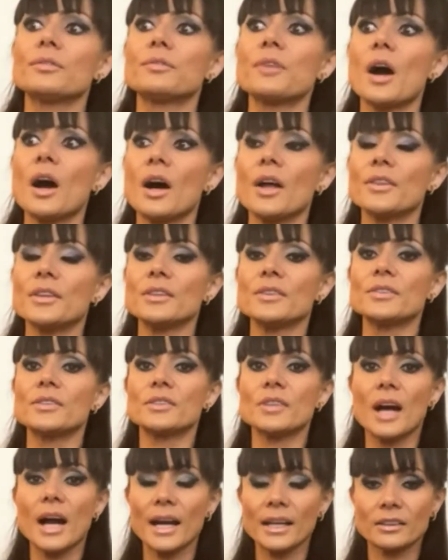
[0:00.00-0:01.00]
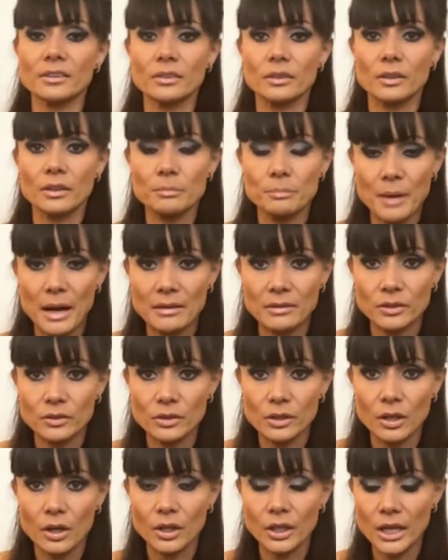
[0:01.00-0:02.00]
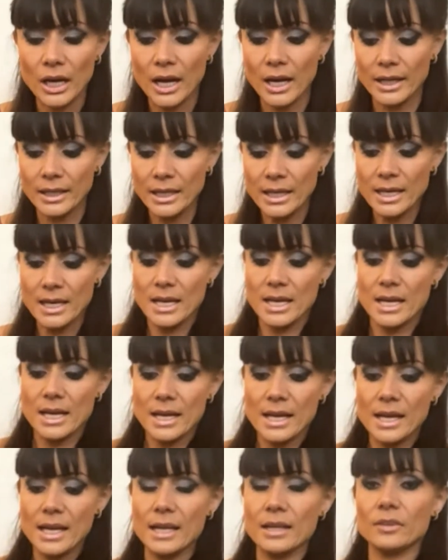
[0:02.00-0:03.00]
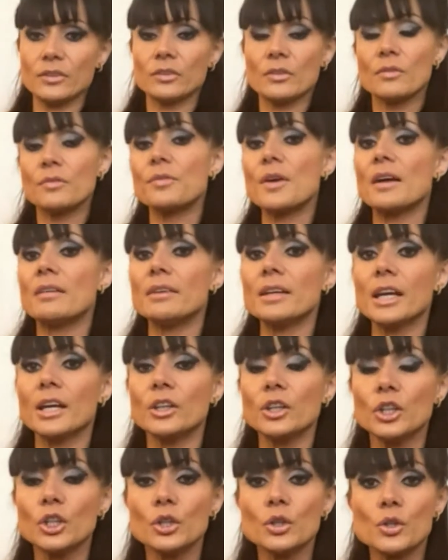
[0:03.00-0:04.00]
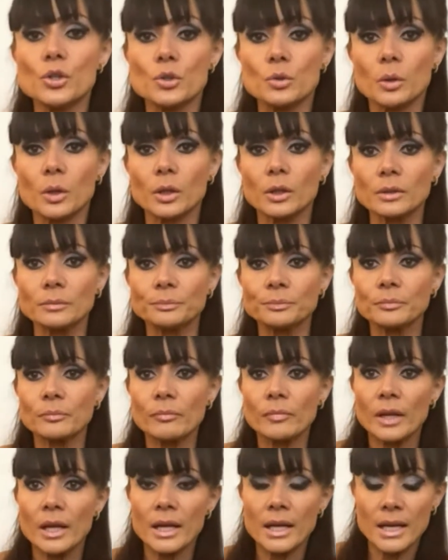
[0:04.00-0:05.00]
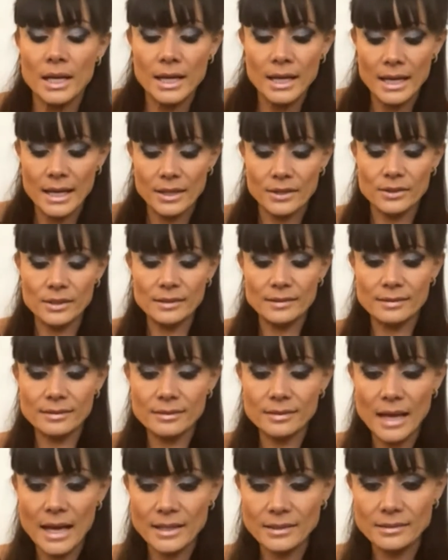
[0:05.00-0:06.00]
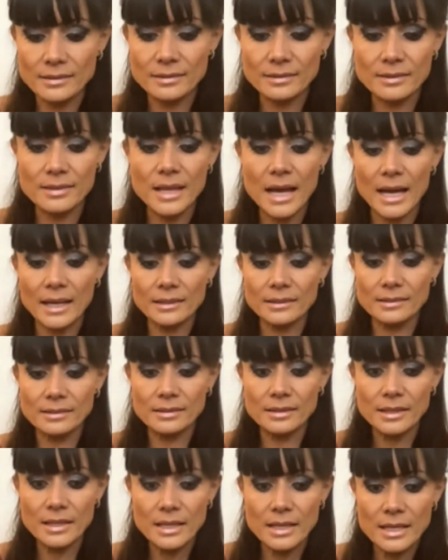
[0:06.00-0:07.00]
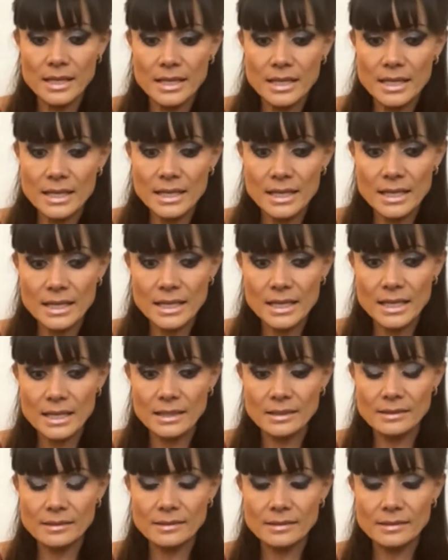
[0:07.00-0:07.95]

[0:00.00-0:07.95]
father's title, Baron de Longueuil, is very unusual in the sense that it